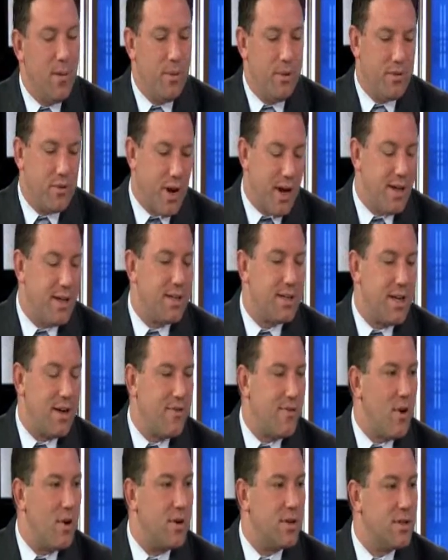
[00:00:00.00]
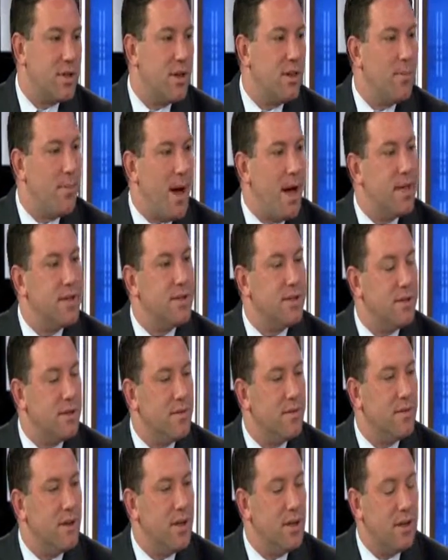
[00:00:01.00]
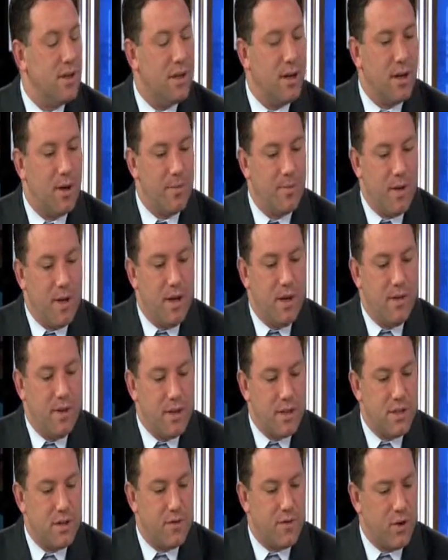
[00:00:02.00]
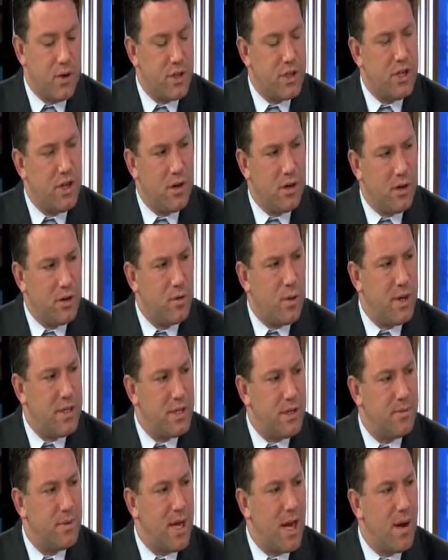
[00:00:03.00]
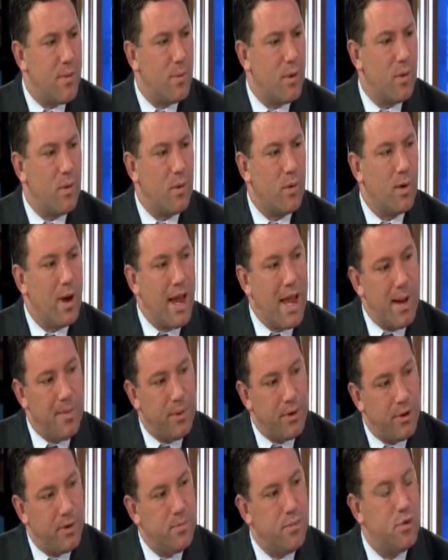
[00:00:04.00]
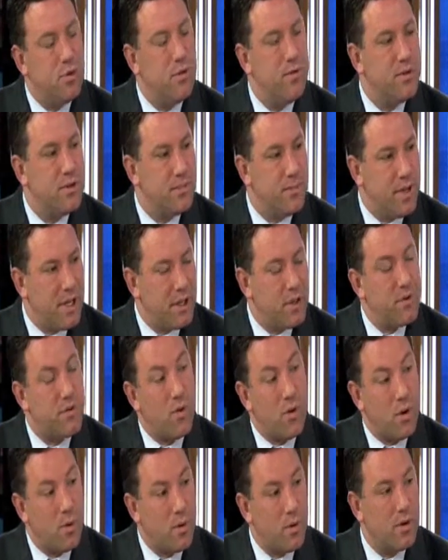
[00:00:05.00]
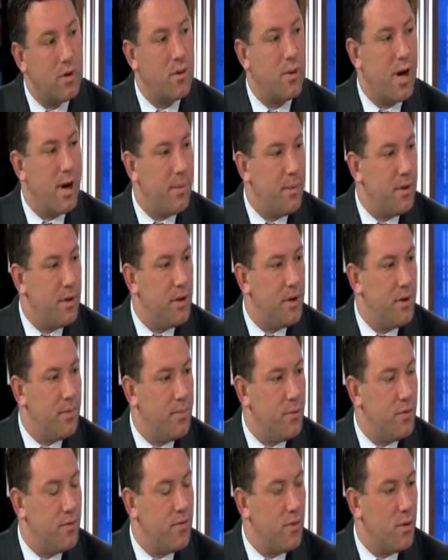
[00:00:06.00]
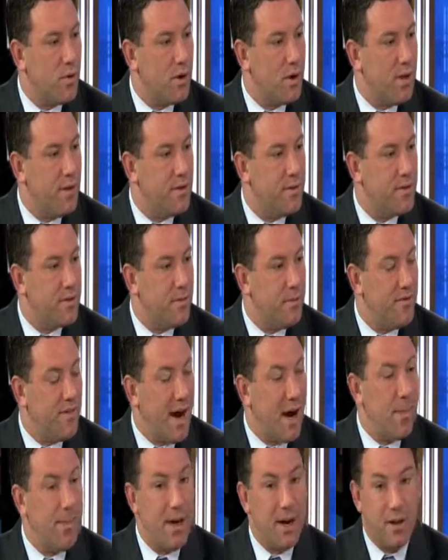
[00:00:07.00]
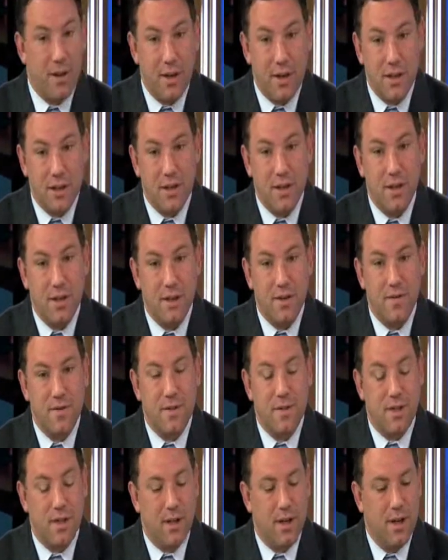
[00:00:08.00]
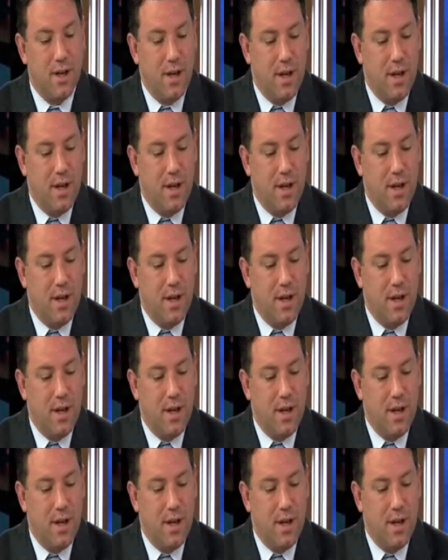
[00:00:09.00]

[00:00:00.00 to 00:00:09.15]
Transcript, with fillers: we've tried to stay focused on the positive. And um, this is the first year in quite some time where we're able to move some things forward. We're able to move forward on some mm -hmm. environmental initiatives and